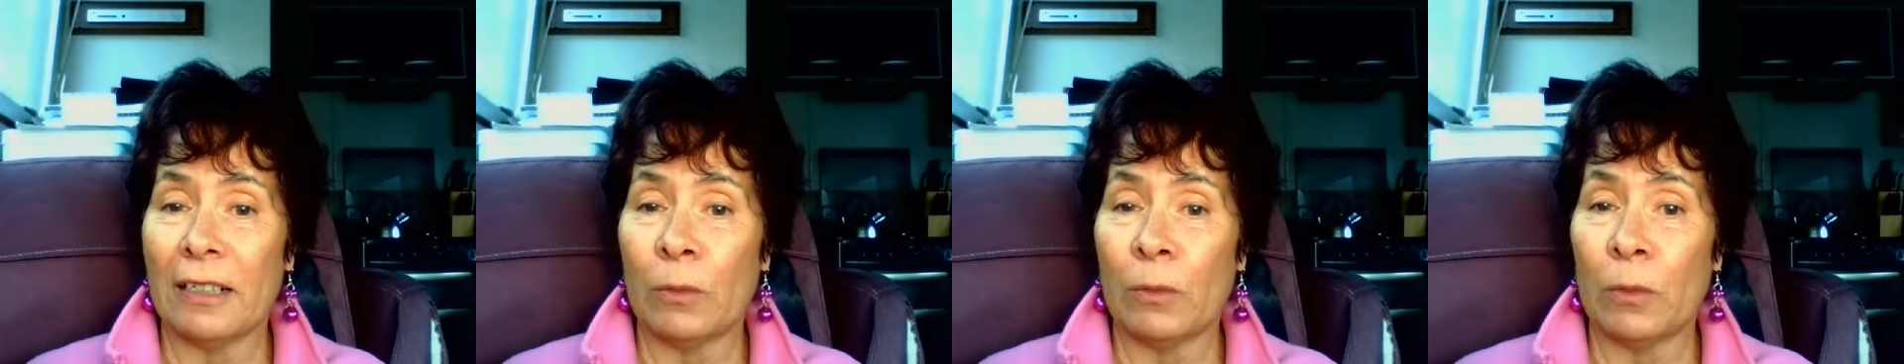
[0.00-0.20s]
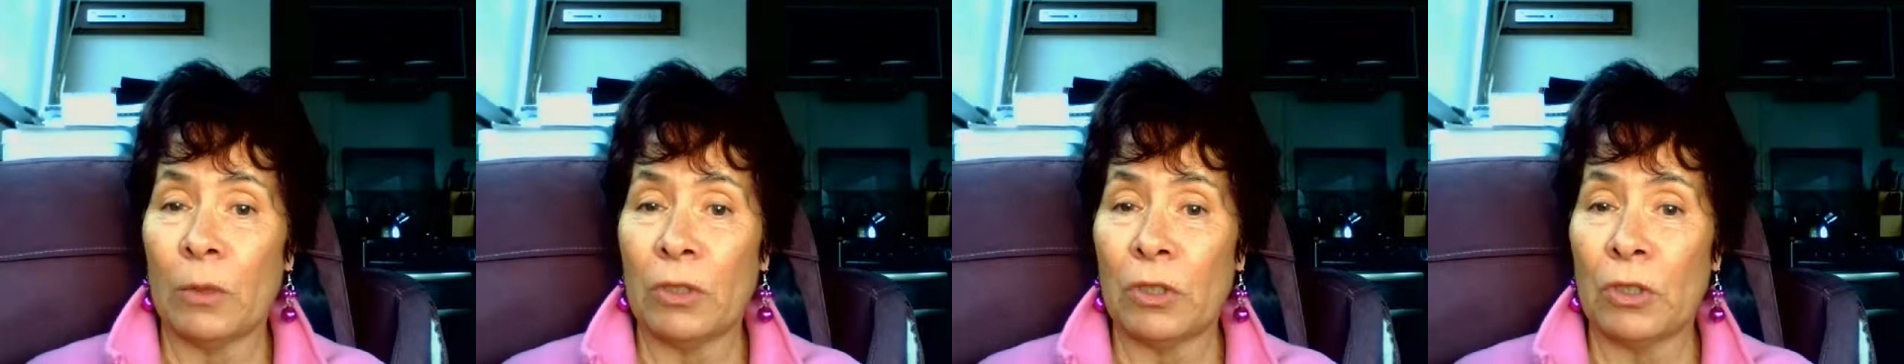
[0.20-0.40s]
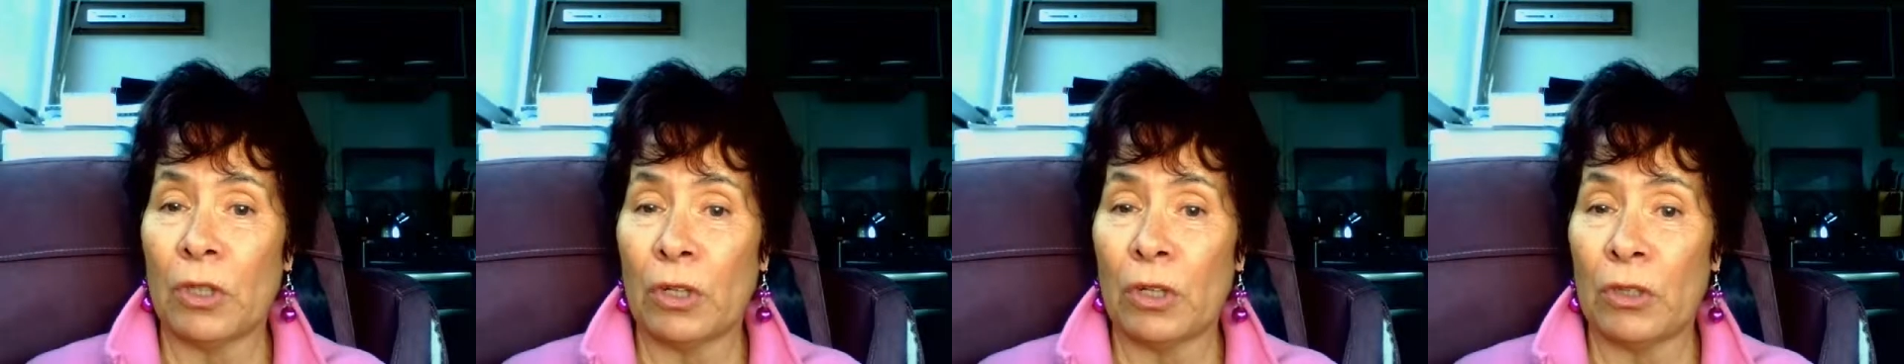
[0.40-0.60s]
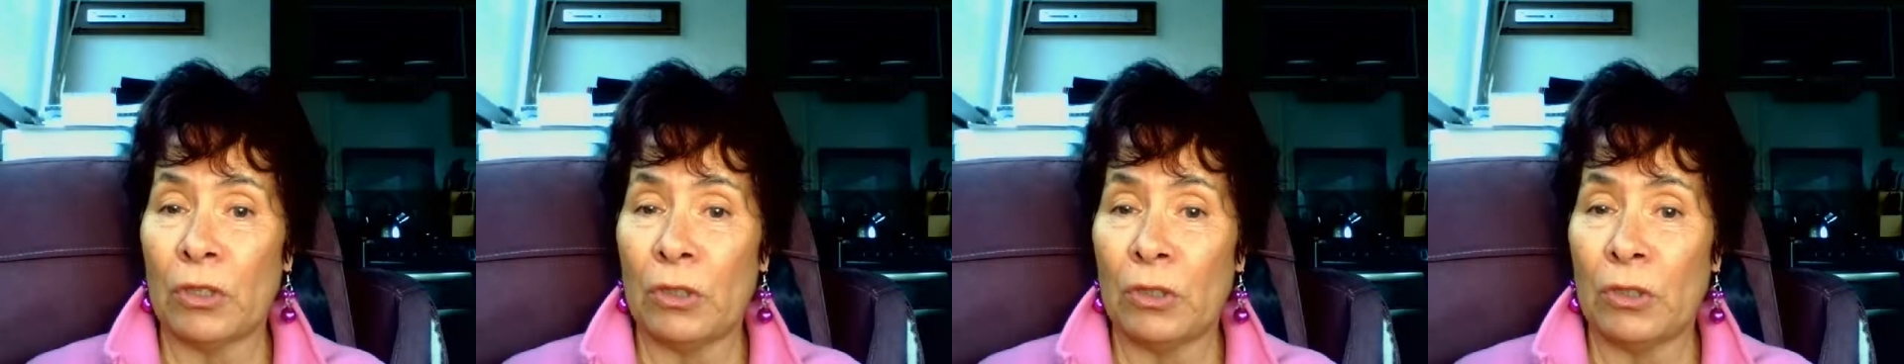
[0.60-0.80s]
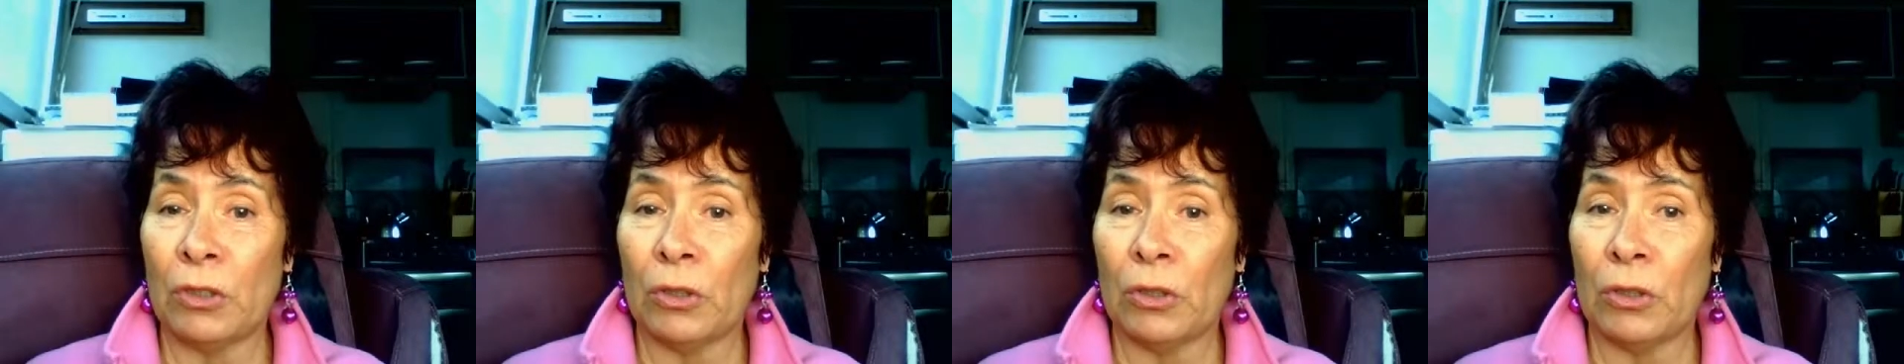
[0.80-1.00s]
what you're going to
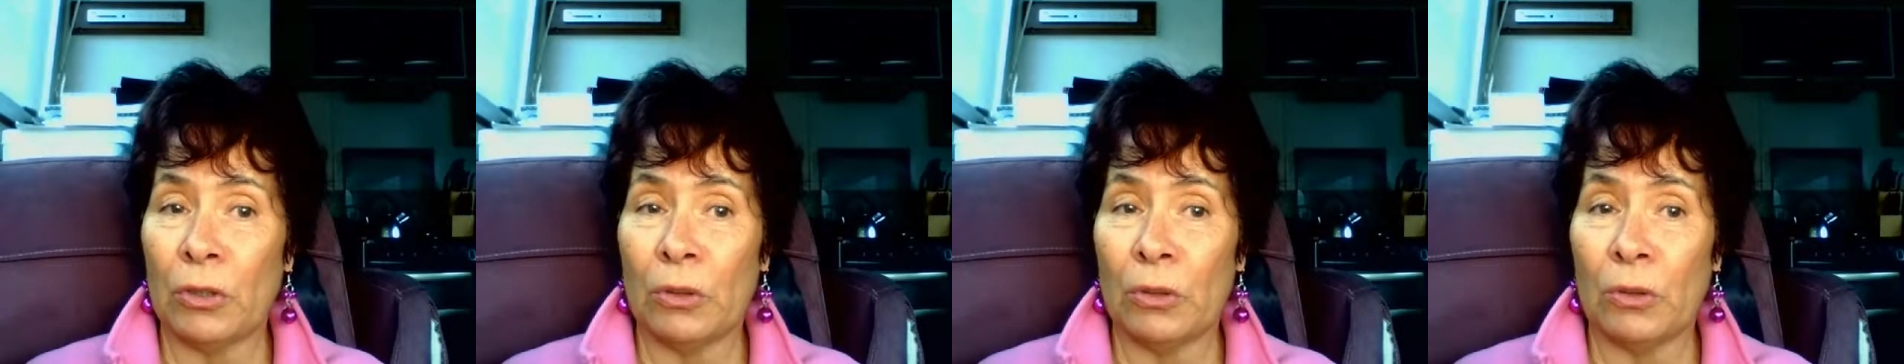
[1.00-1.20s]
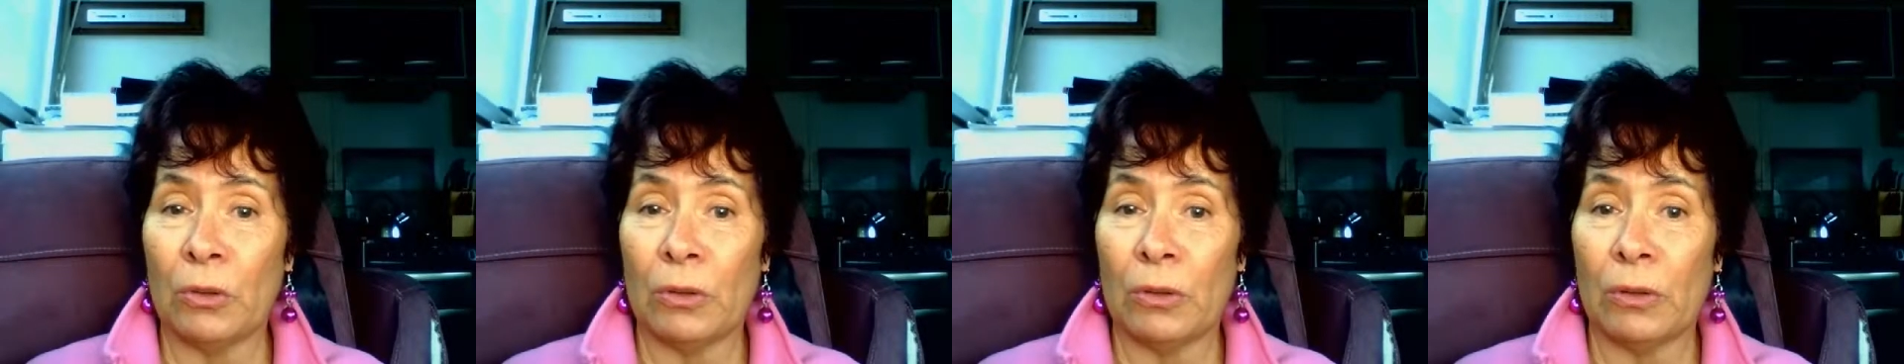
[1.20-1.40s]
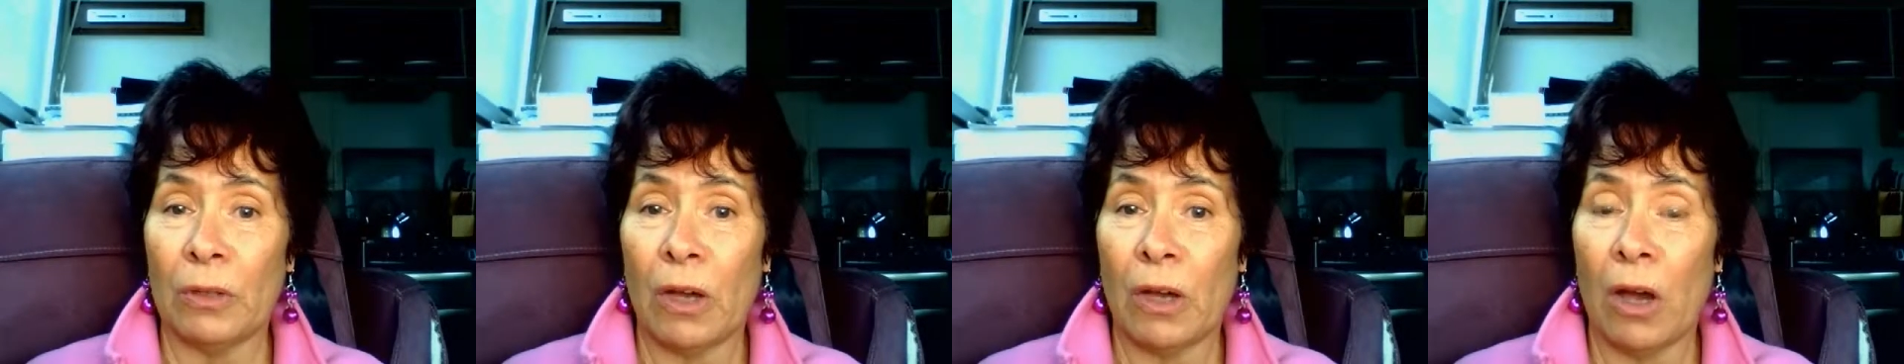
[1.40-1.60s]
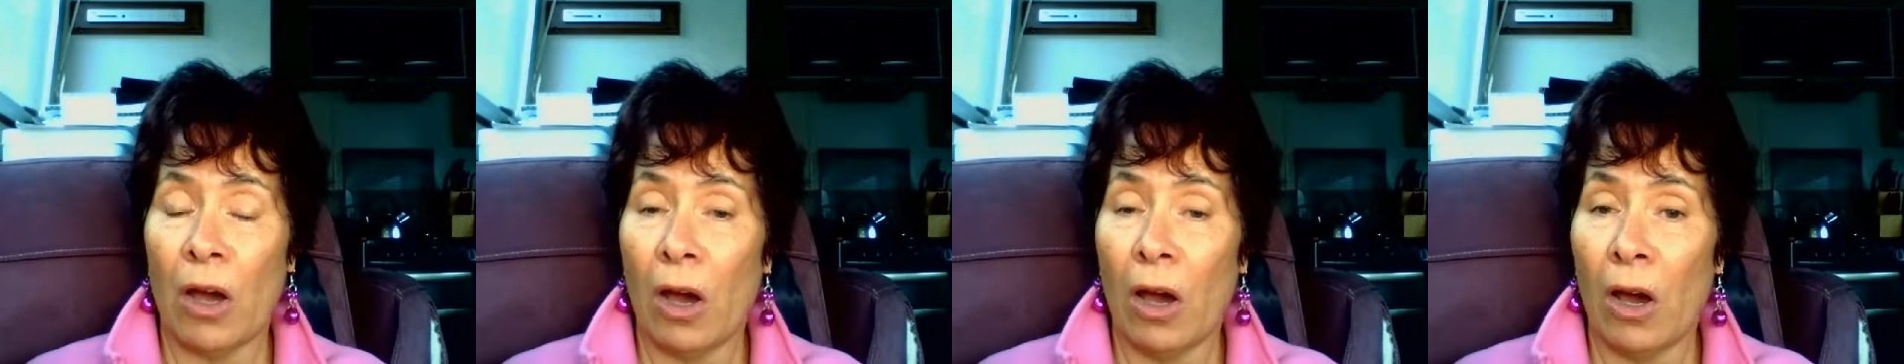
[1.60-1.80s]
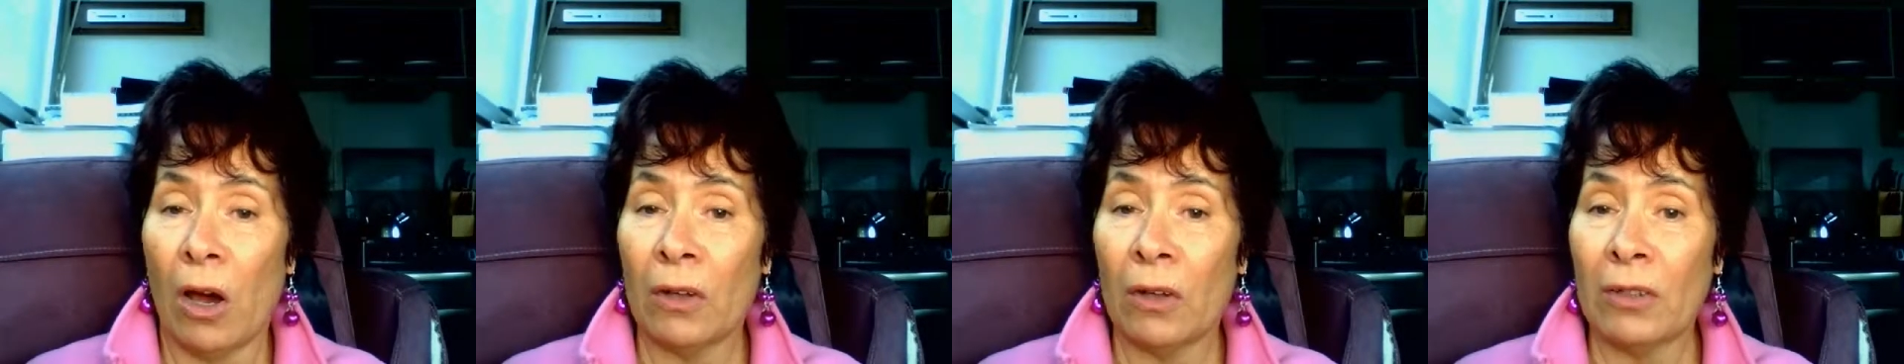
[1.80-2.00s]
do
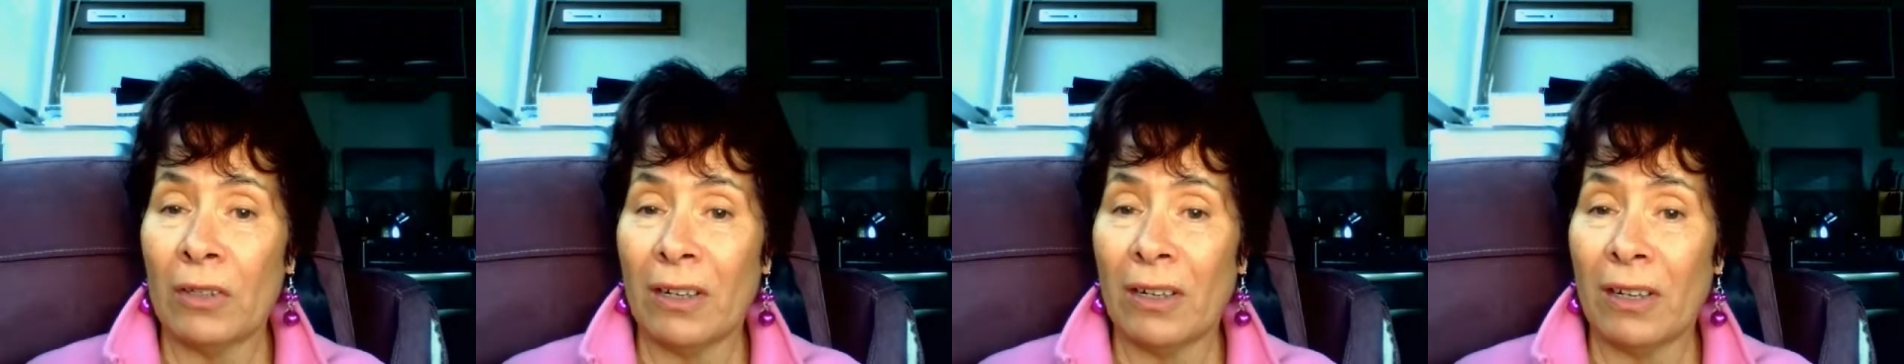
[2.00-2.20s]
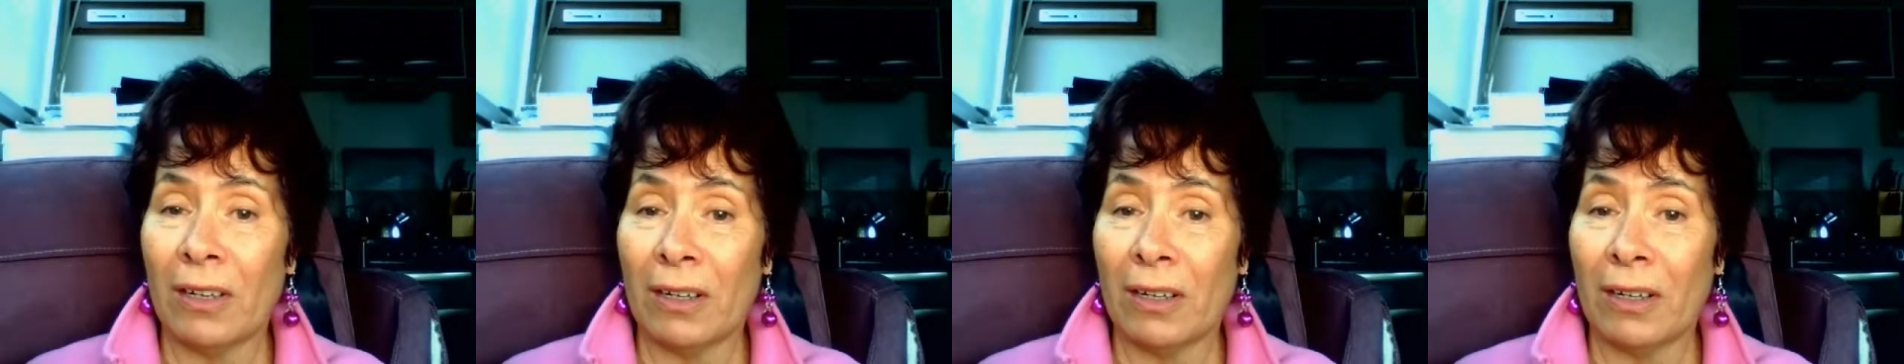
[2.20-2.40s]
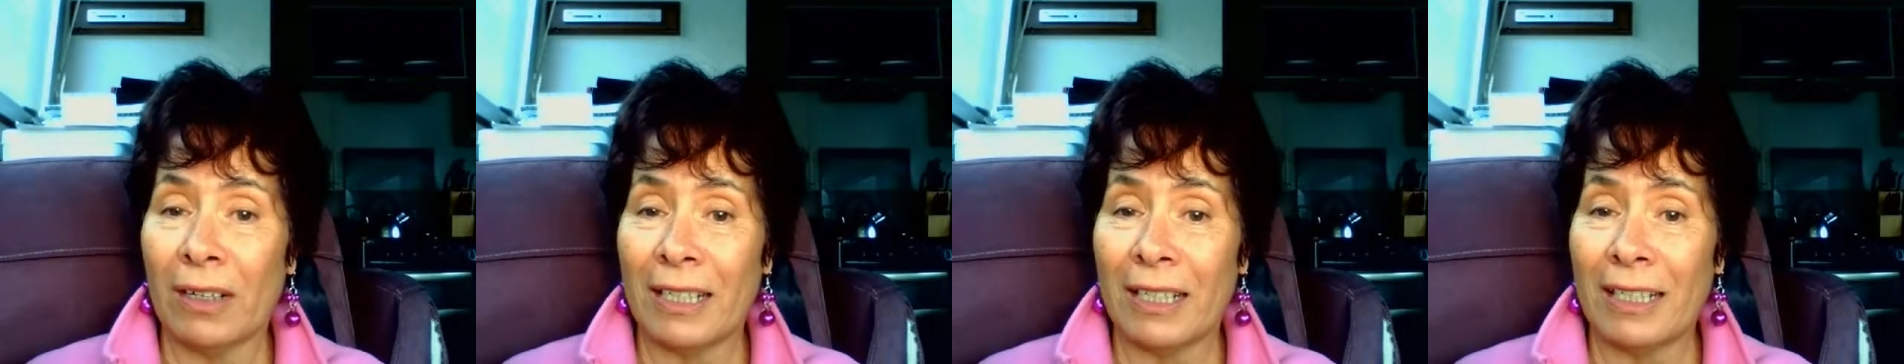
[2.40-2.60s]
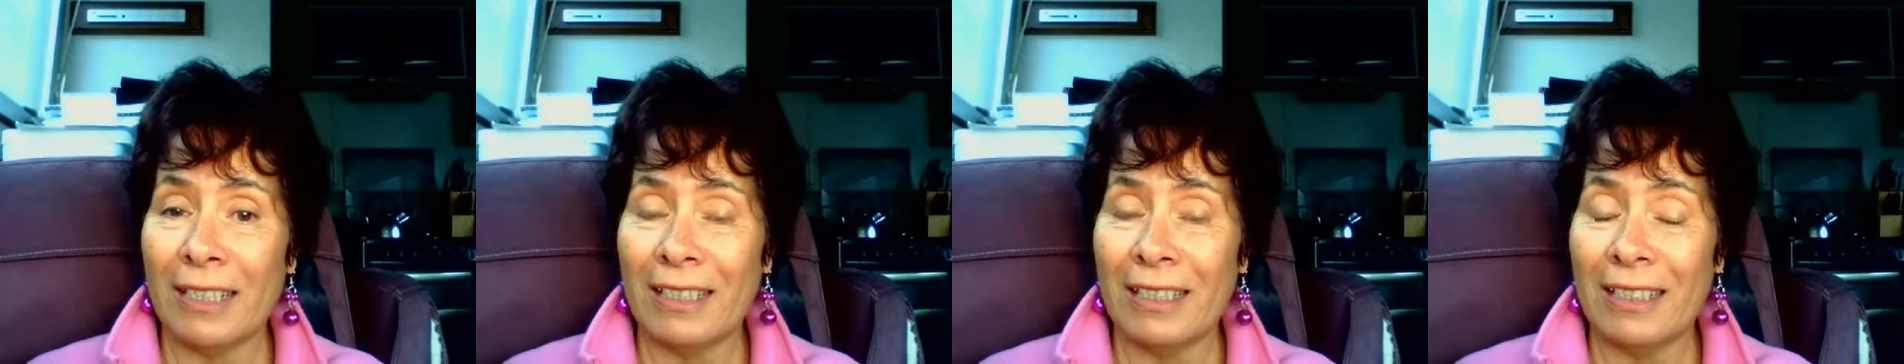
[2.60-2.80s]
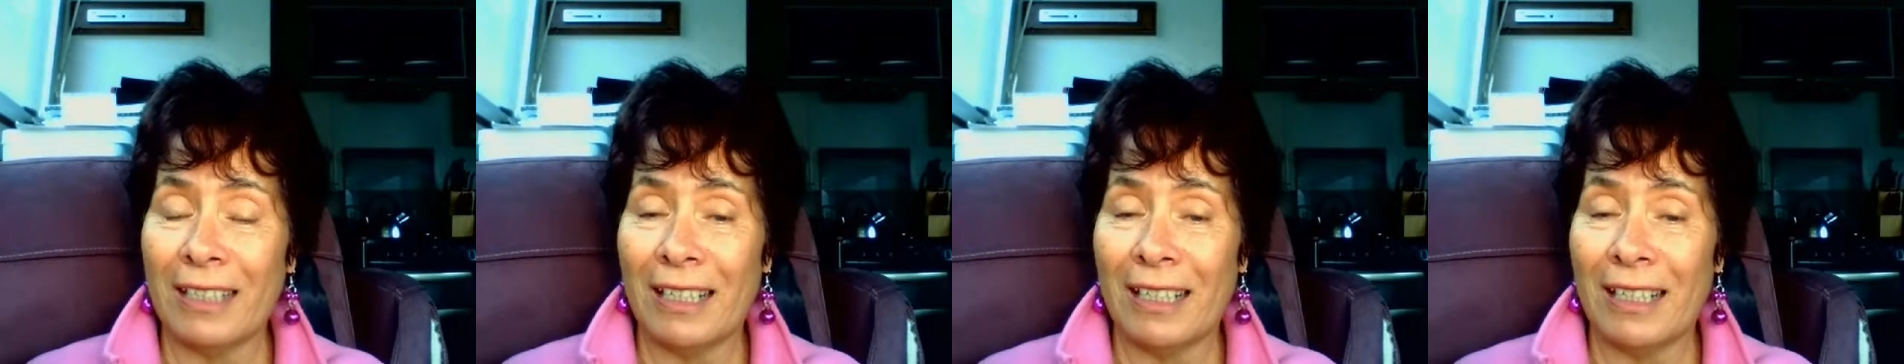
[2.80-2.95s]
online